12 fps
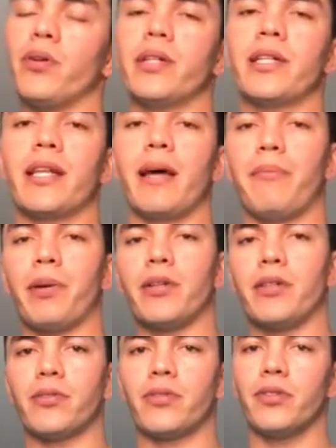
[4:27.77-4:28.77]
pulling that
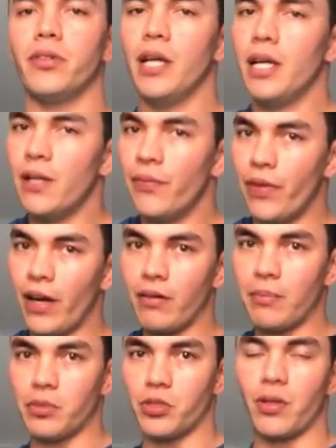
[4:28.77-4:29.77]
barrel through.
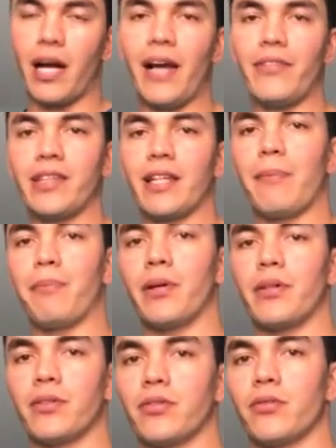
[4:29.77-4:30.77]
Now I'm driving that
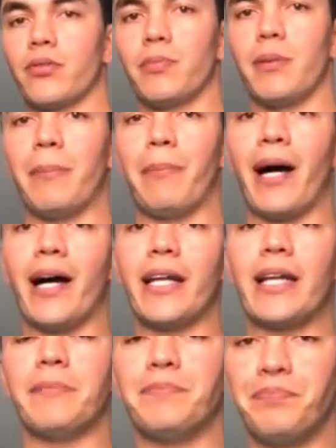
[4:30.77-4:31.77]
barrel through with my
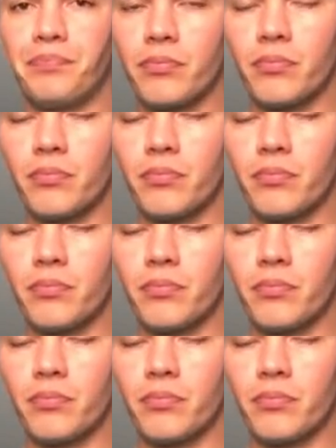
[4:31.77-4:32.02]
body